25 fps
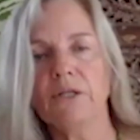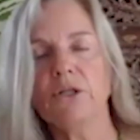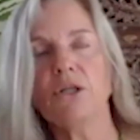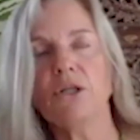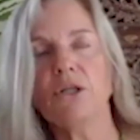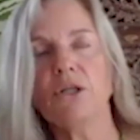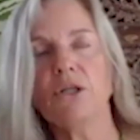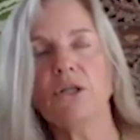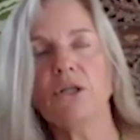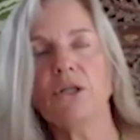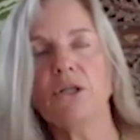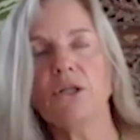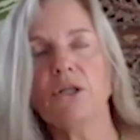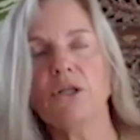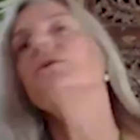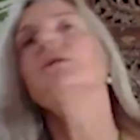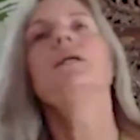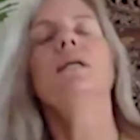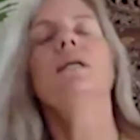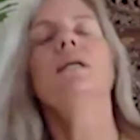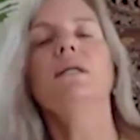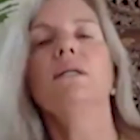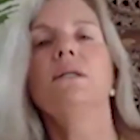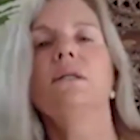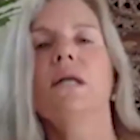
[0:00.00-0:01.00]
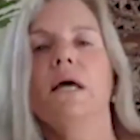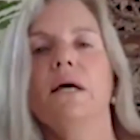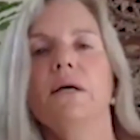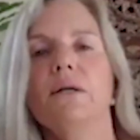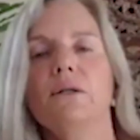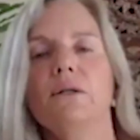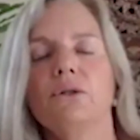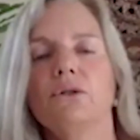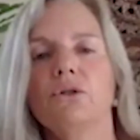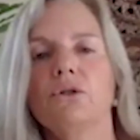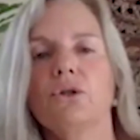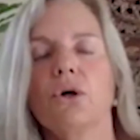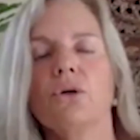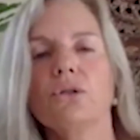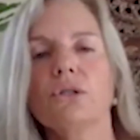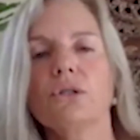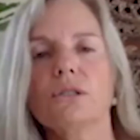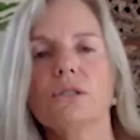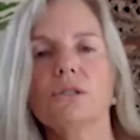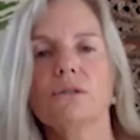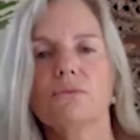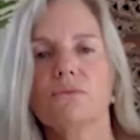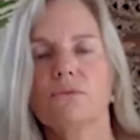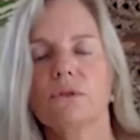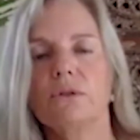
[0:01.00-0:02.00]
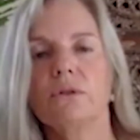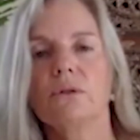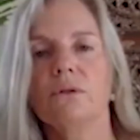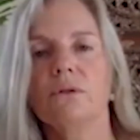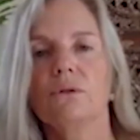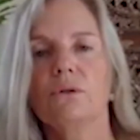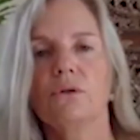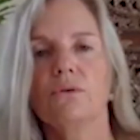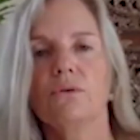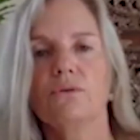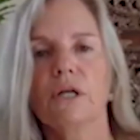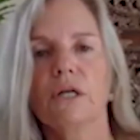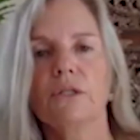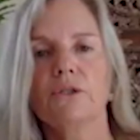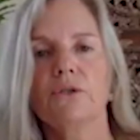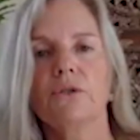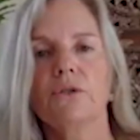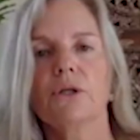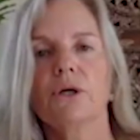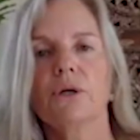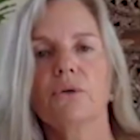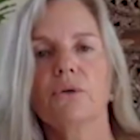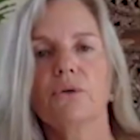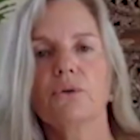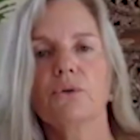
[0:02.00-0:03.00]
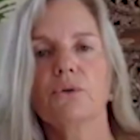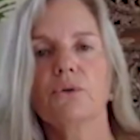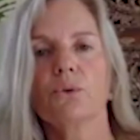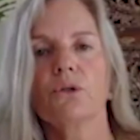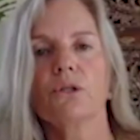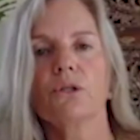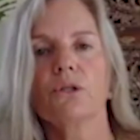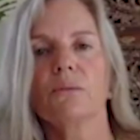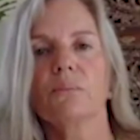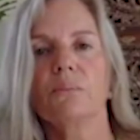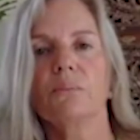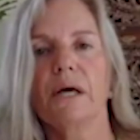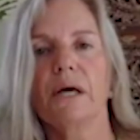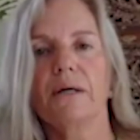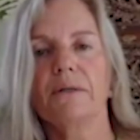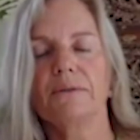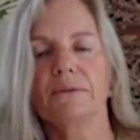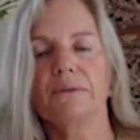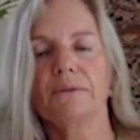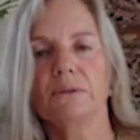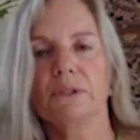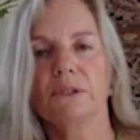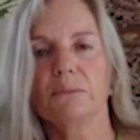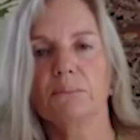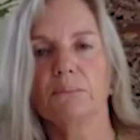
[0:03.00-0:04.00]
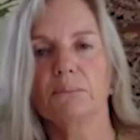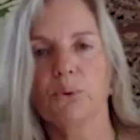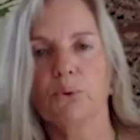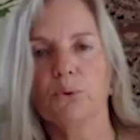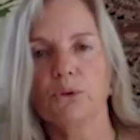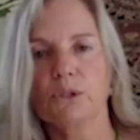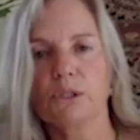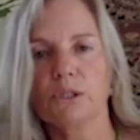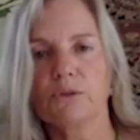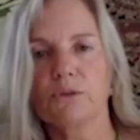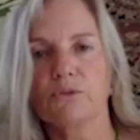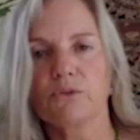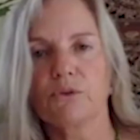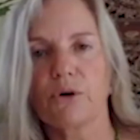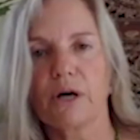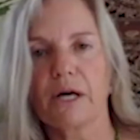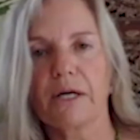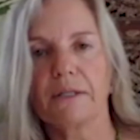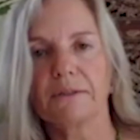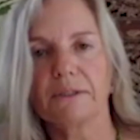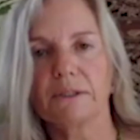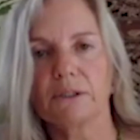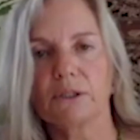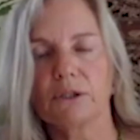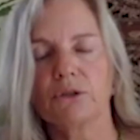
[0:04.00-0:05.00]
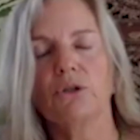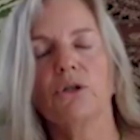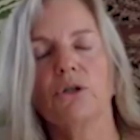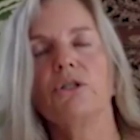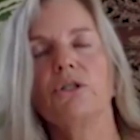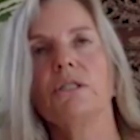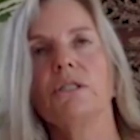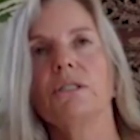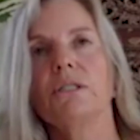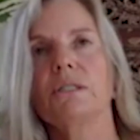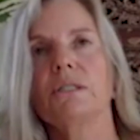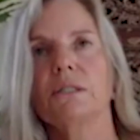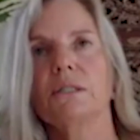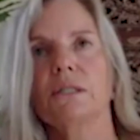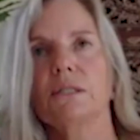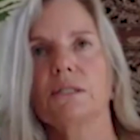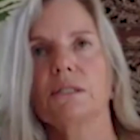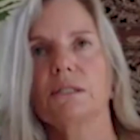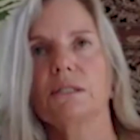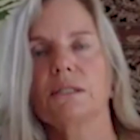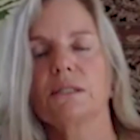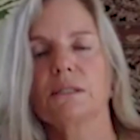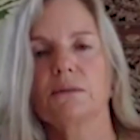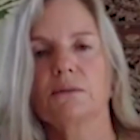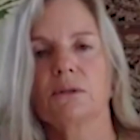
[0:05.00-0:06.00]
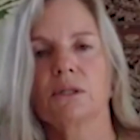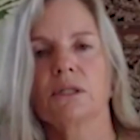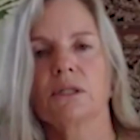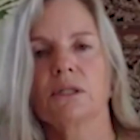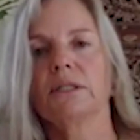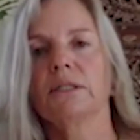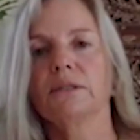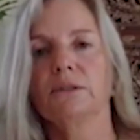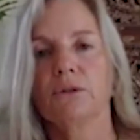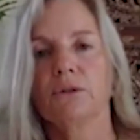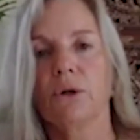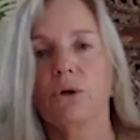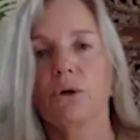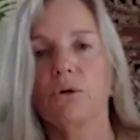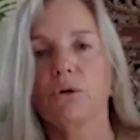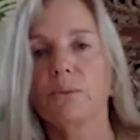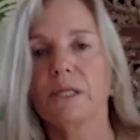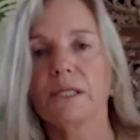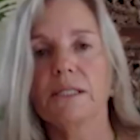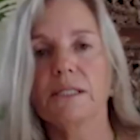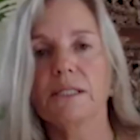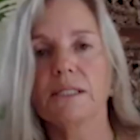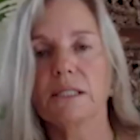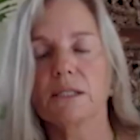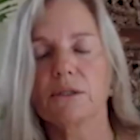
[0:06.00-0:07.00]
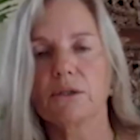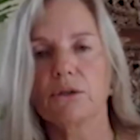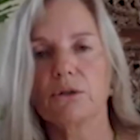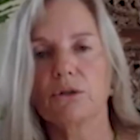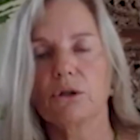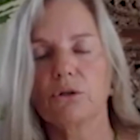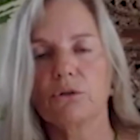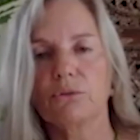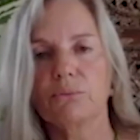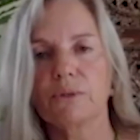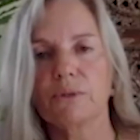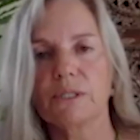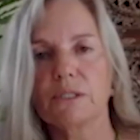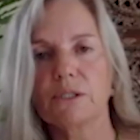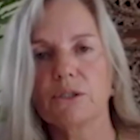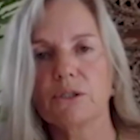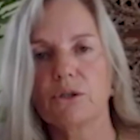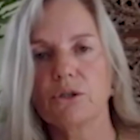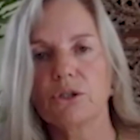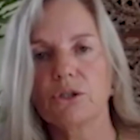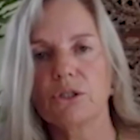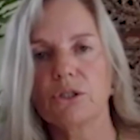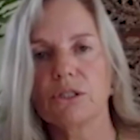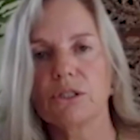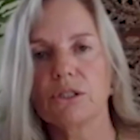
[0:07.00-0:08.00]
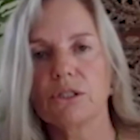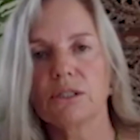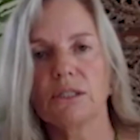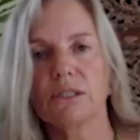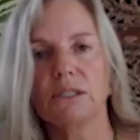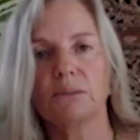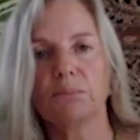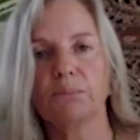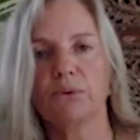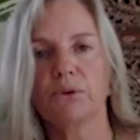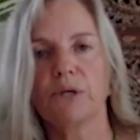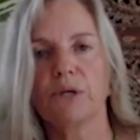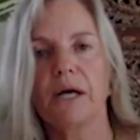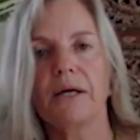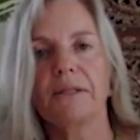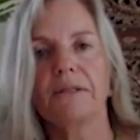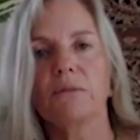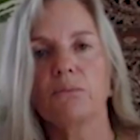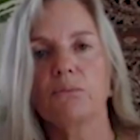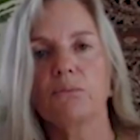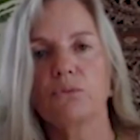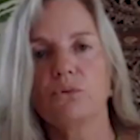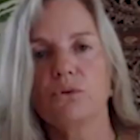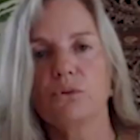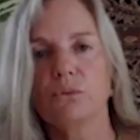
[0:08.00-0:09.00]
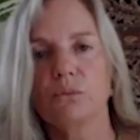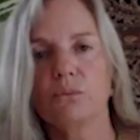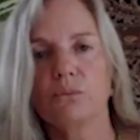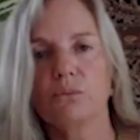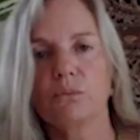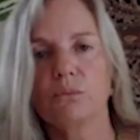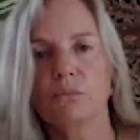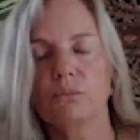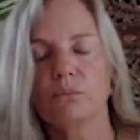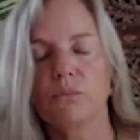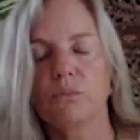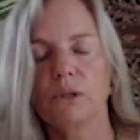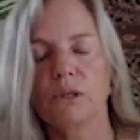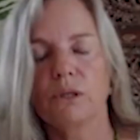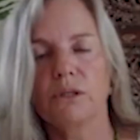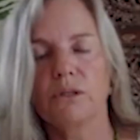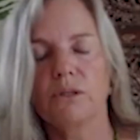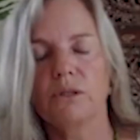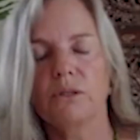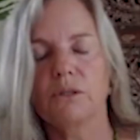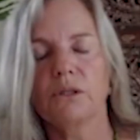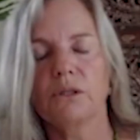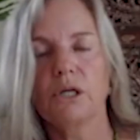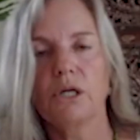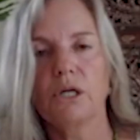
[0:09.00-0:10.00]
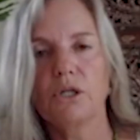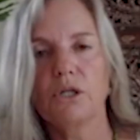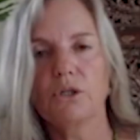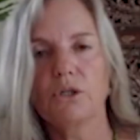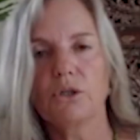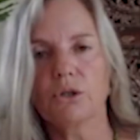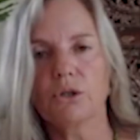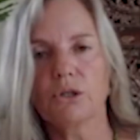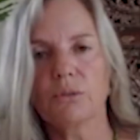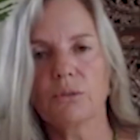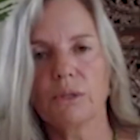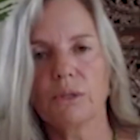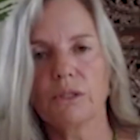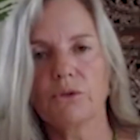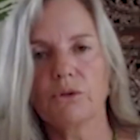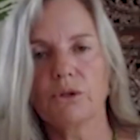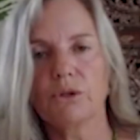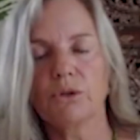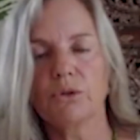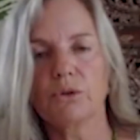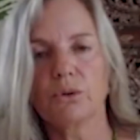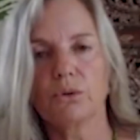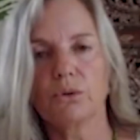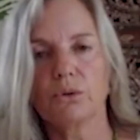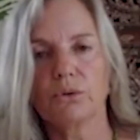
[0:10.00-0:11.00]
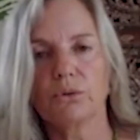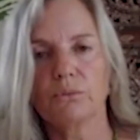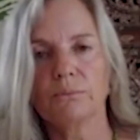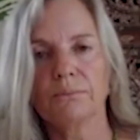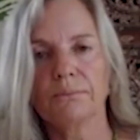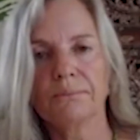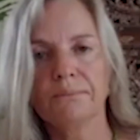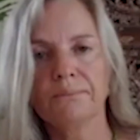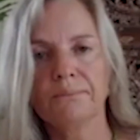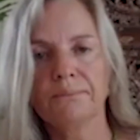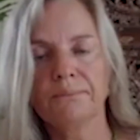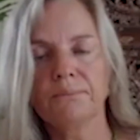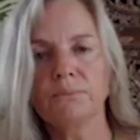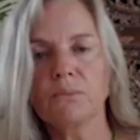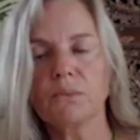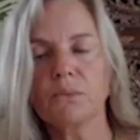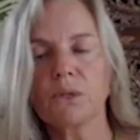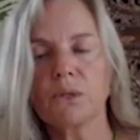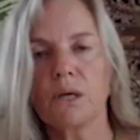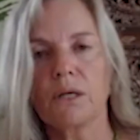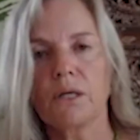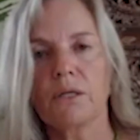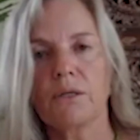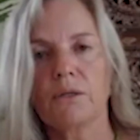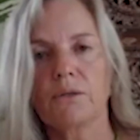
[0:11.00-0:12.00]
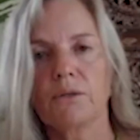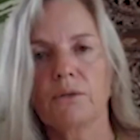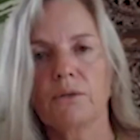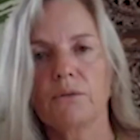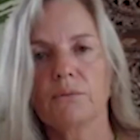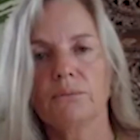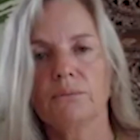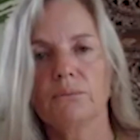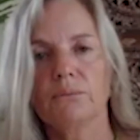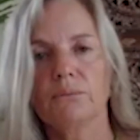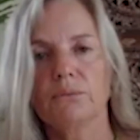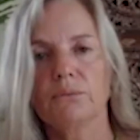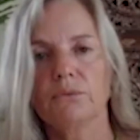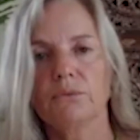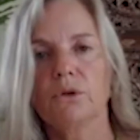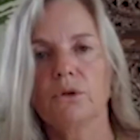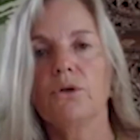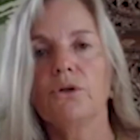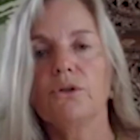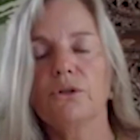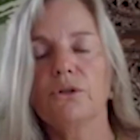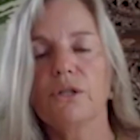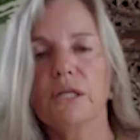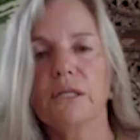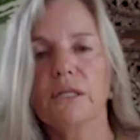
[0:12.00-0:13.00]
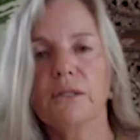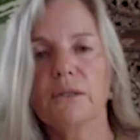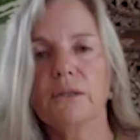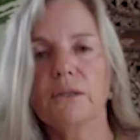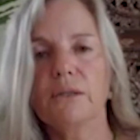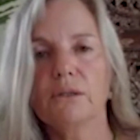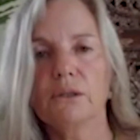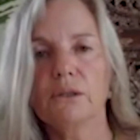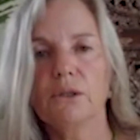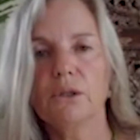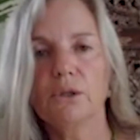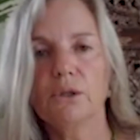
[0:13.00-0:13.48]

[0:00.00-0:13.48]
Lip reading: And I don't even hear doctors of natural health talking about the importance of grounding. I know there's Clint Nober. He's done a lot of research into this, put out the documentary called uh, earthing,